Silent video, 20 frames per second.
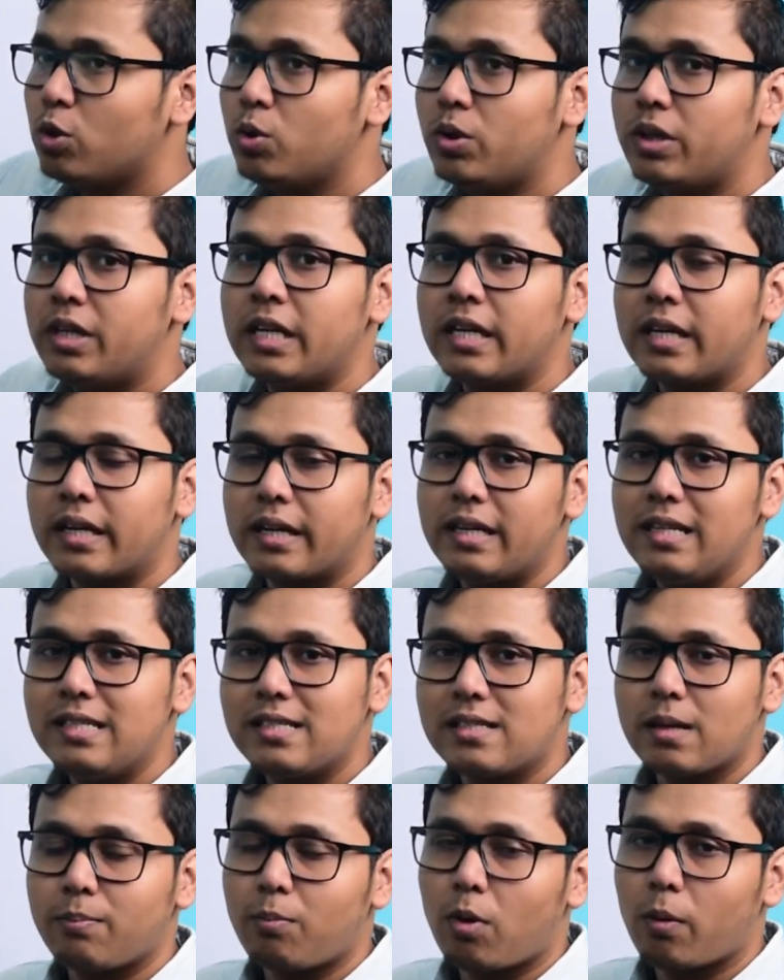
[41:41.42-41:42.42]
to
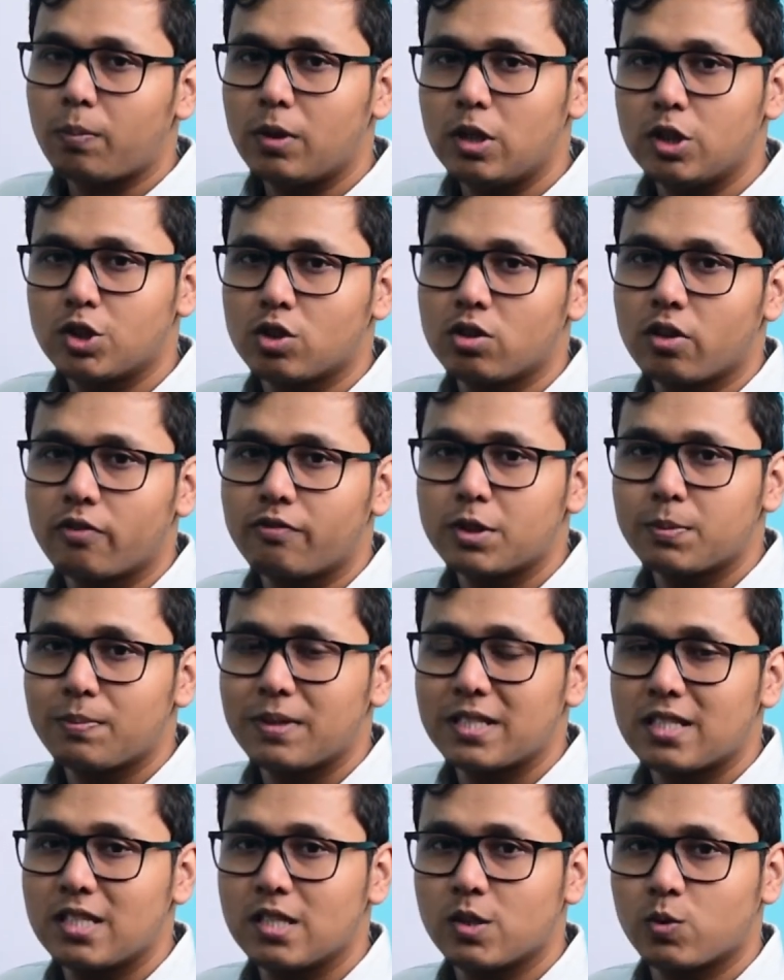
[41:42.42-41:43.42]
decrease the population of
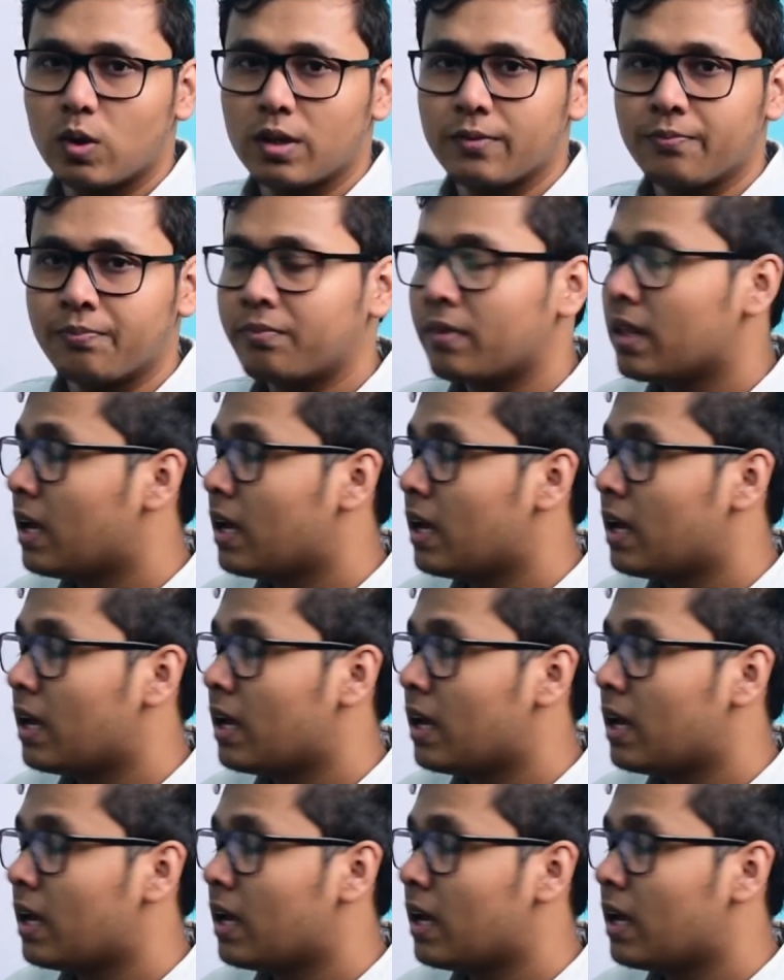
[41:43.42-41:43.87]
species one,